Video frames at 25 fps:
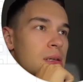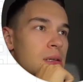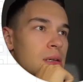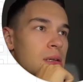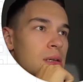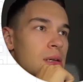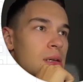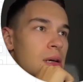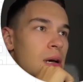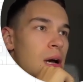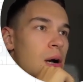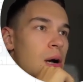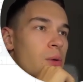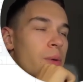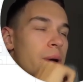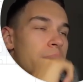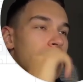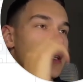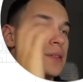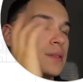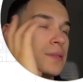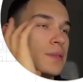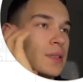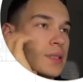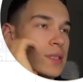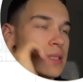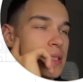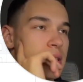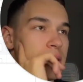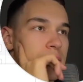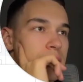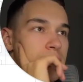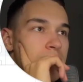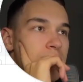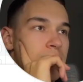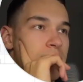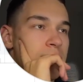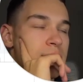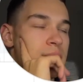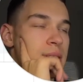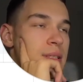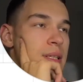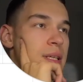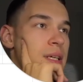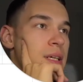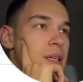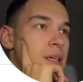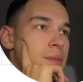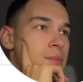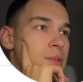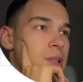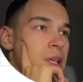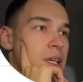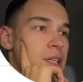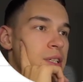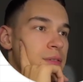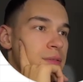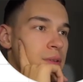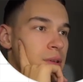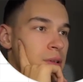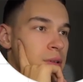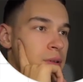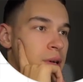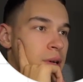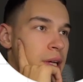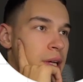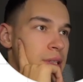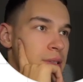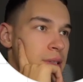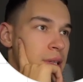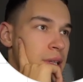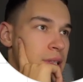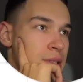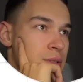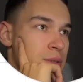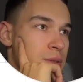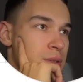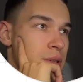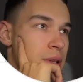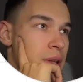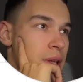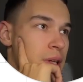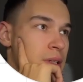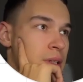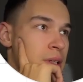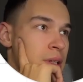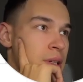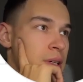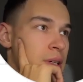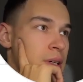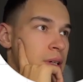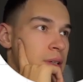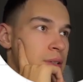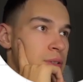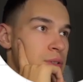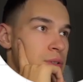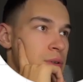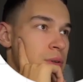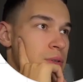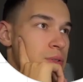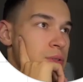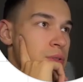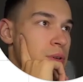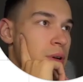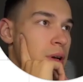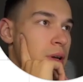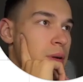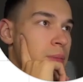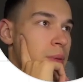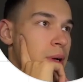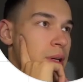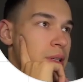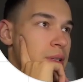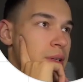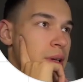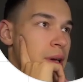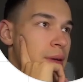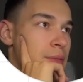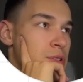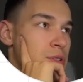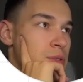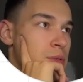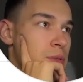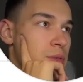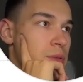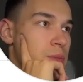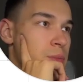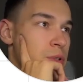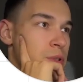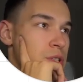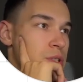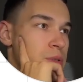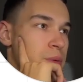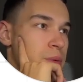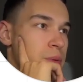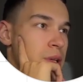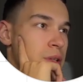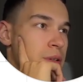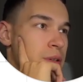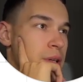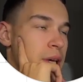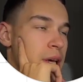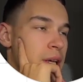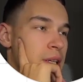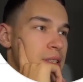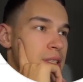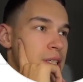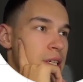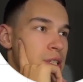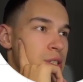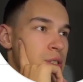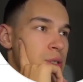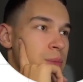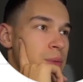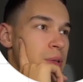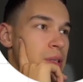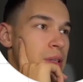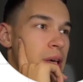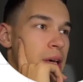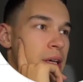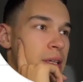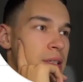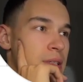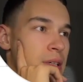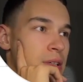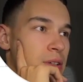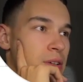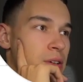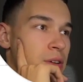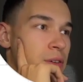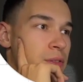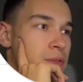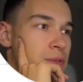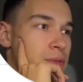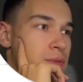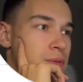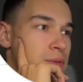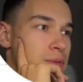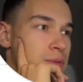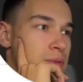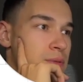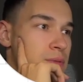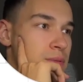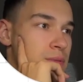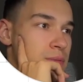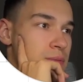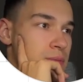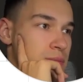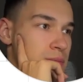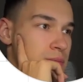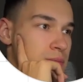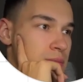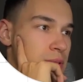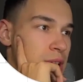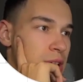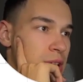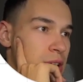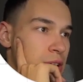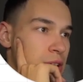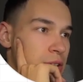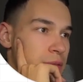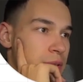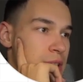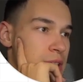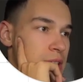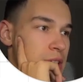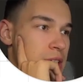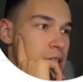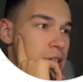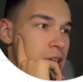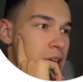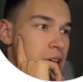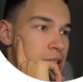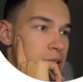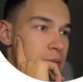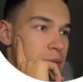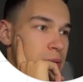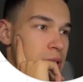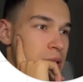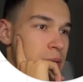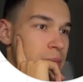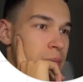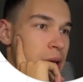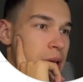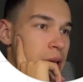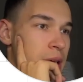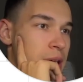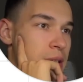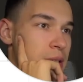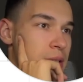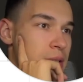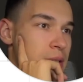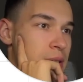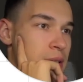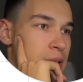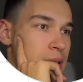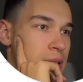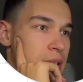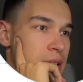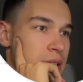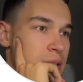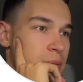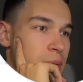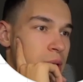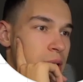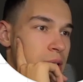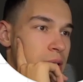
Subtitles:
Oh wait, it's the cumulative. All right, that's good then. $200 average purchase value again says to me that a lot of existing customers are buying in this one.